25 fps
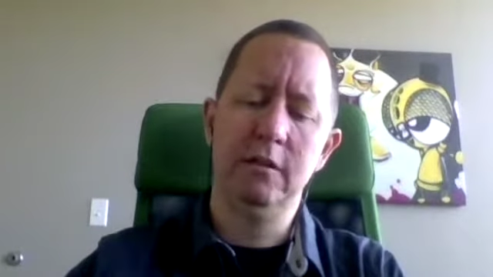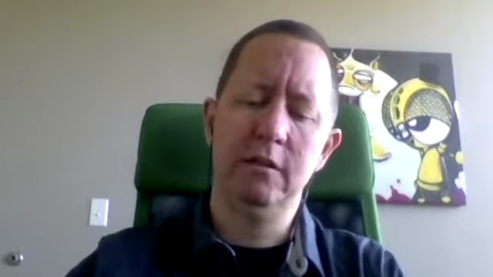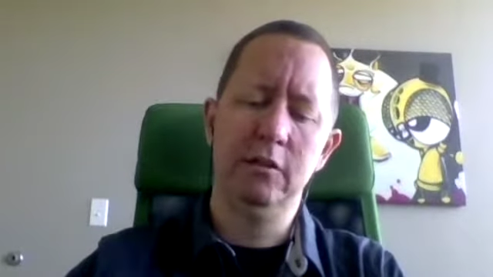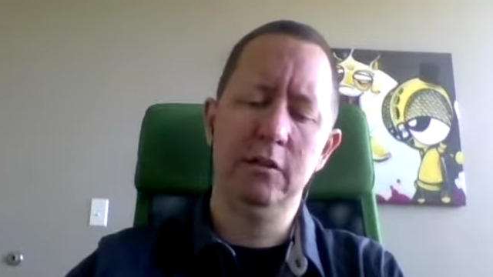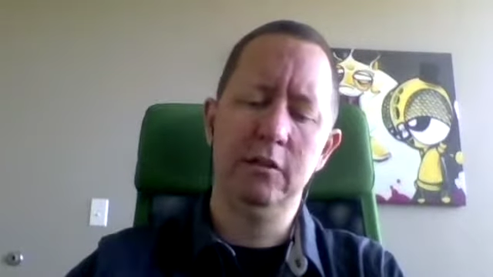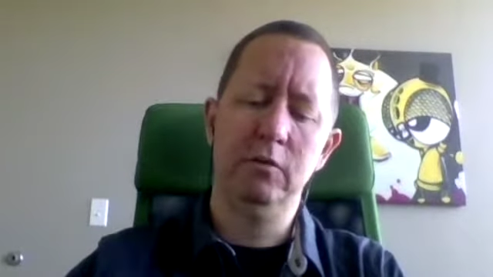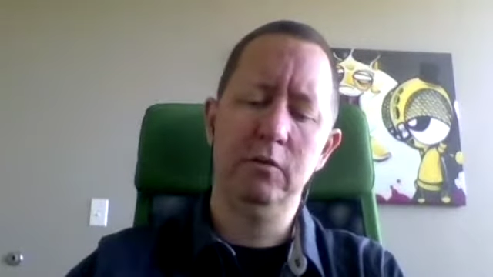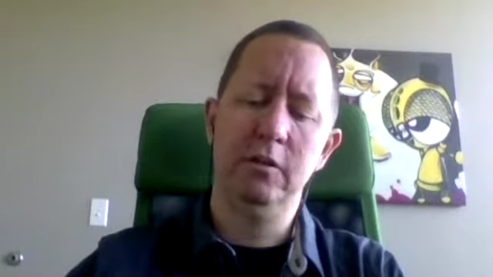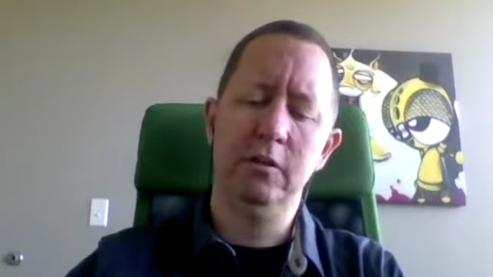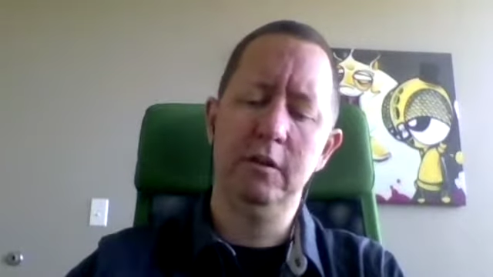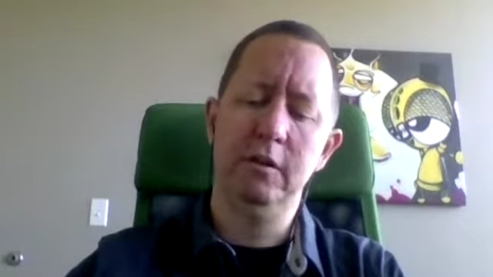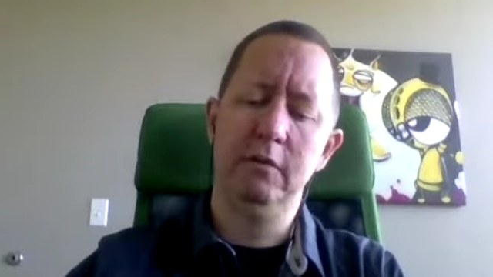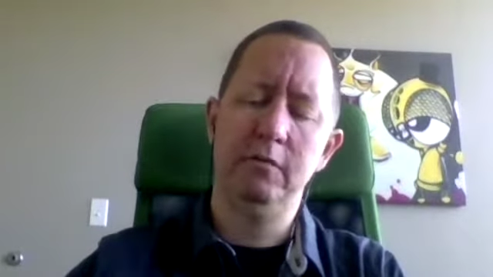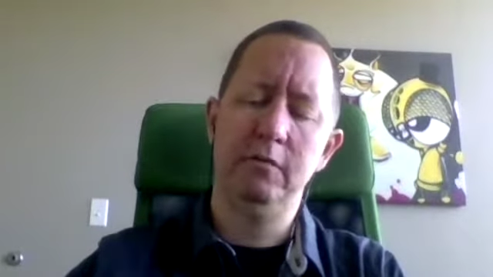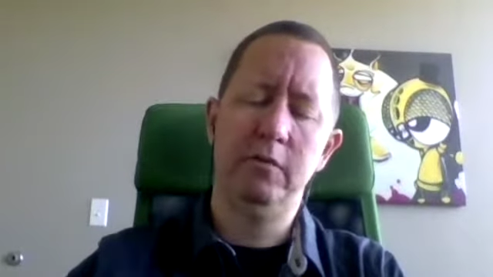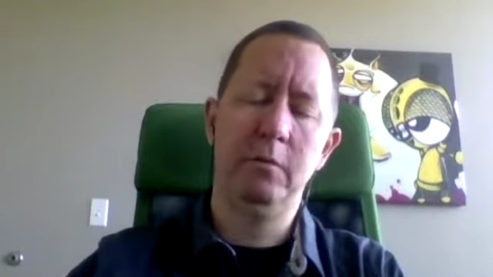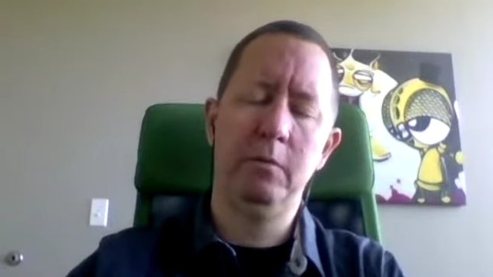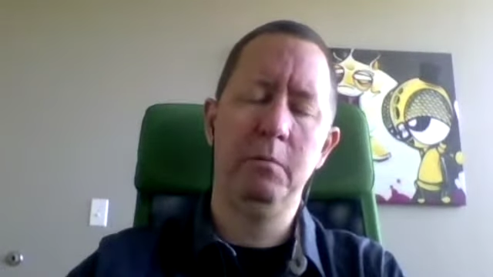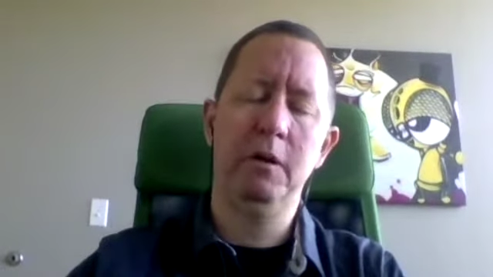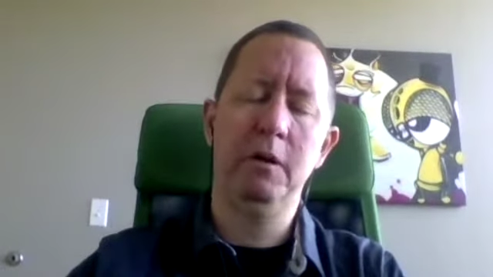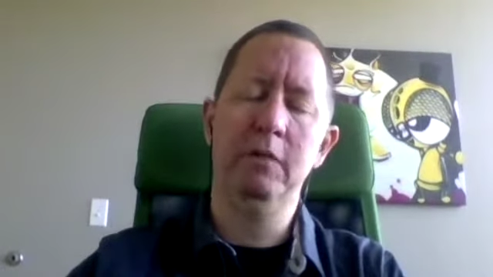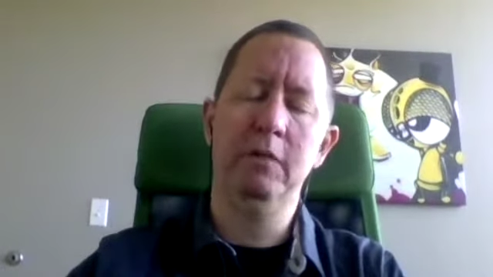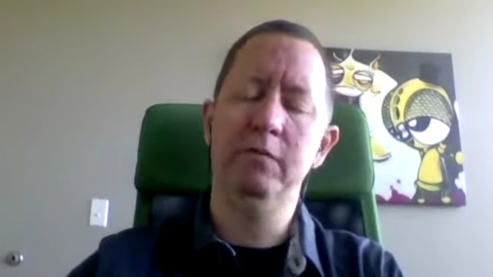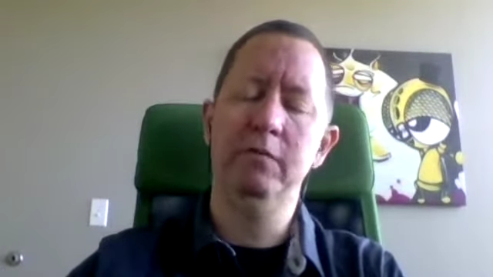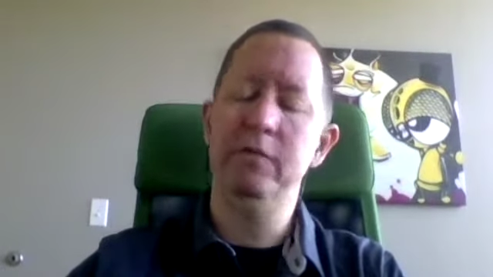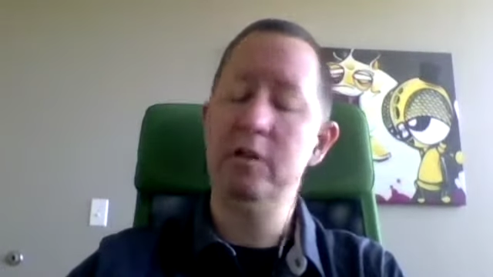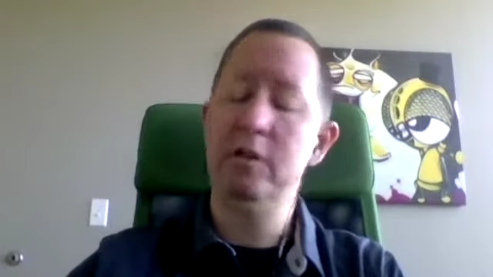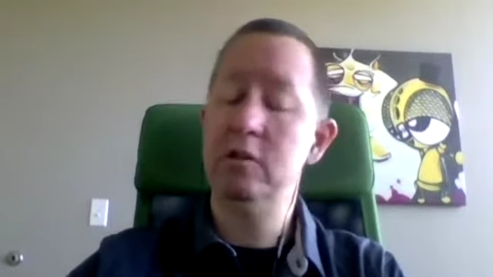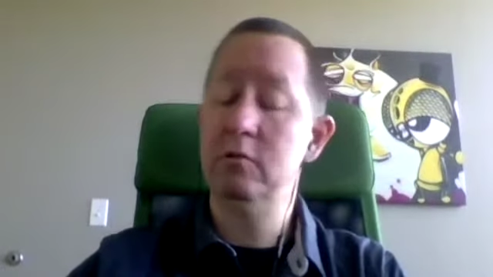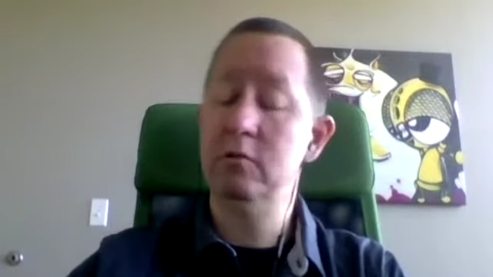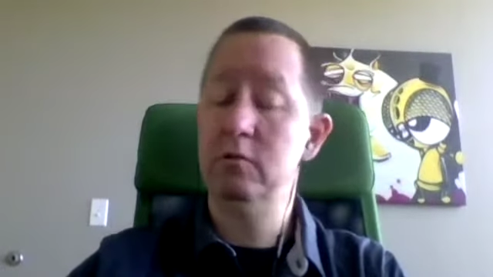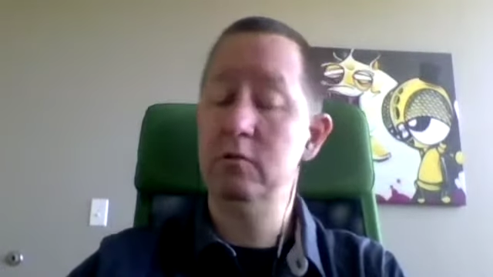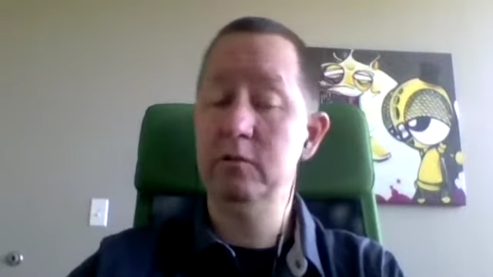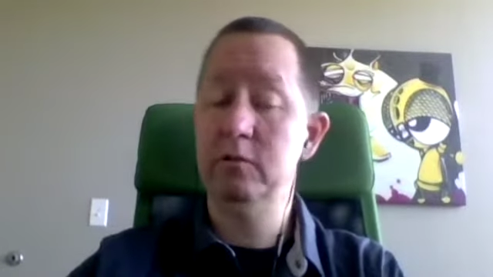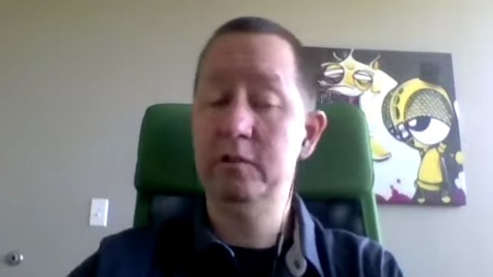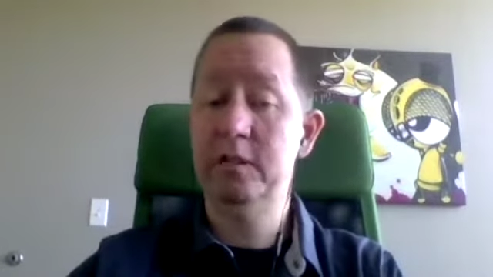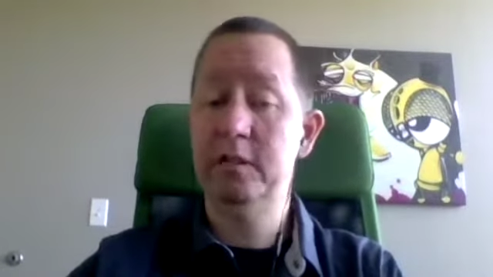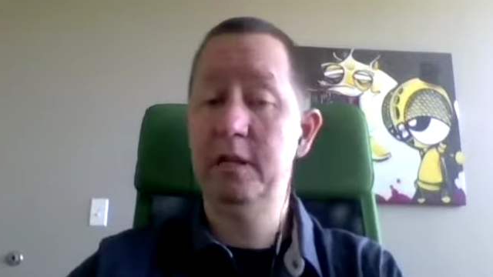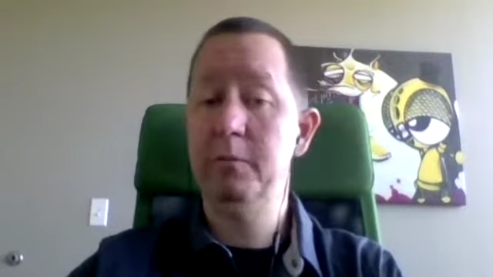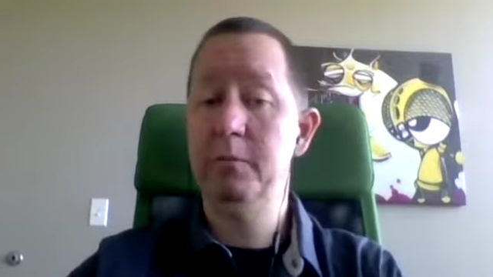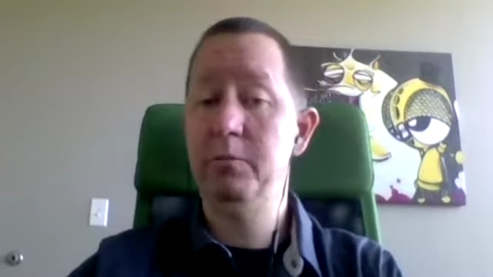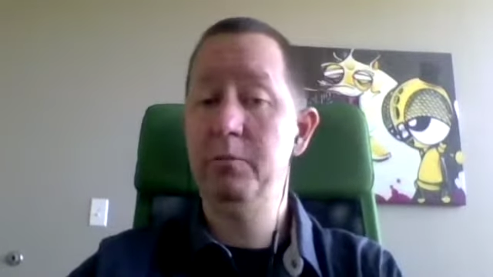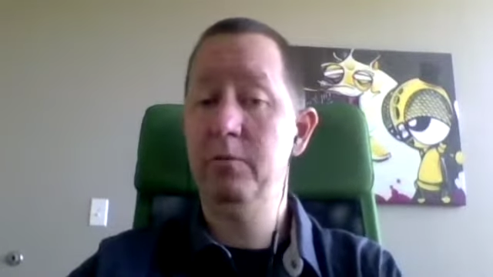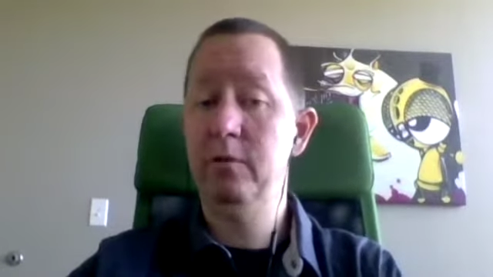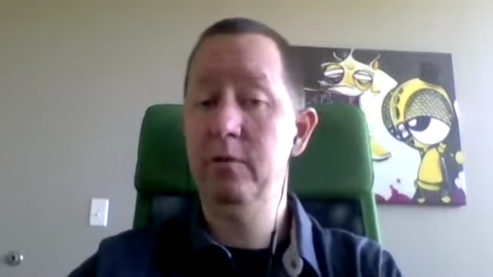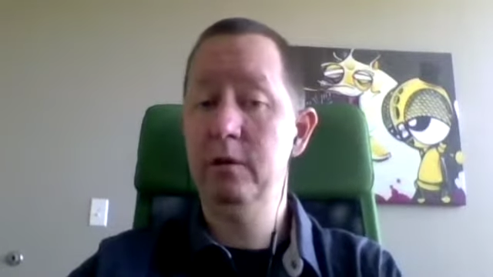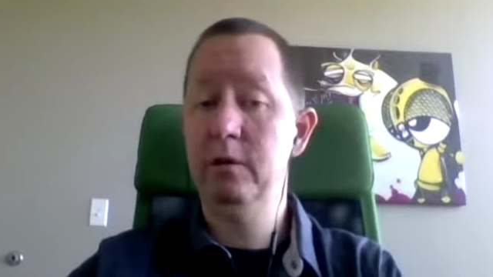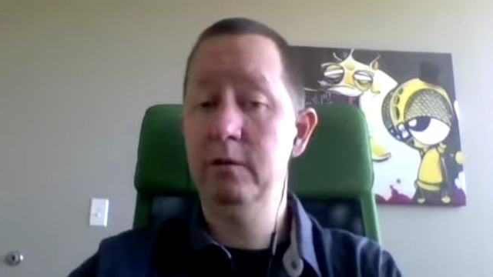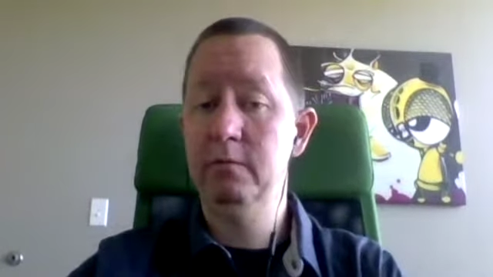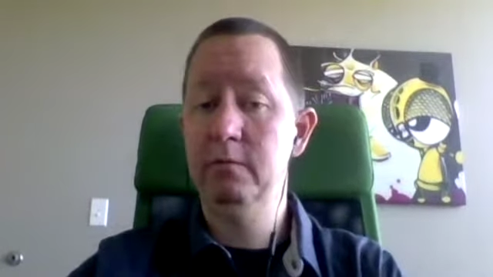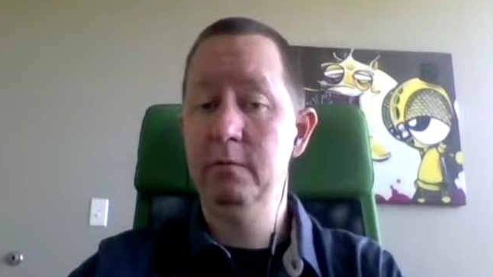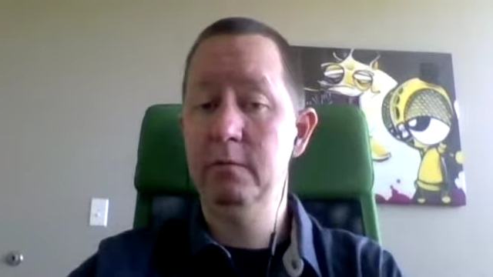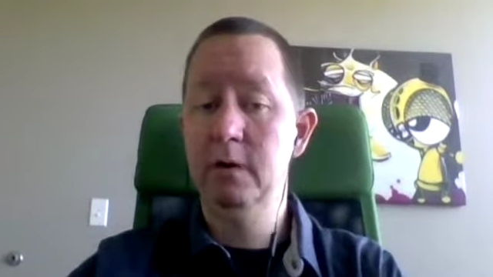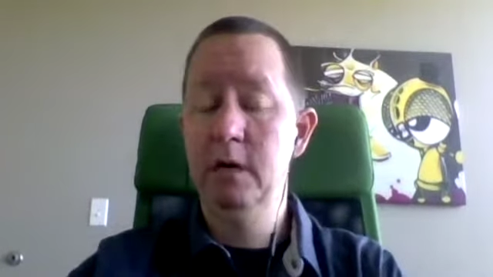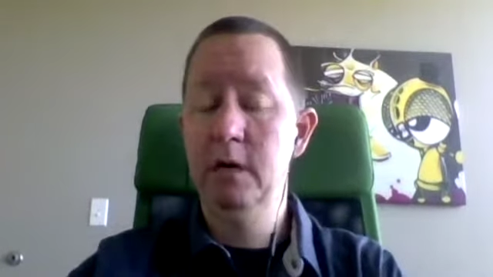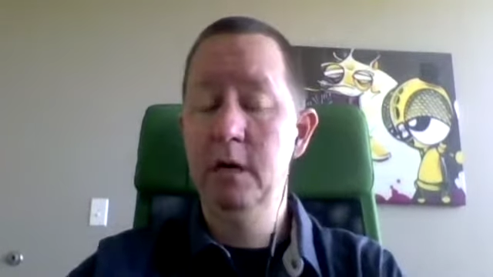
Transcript: do with it from a visual standpoint.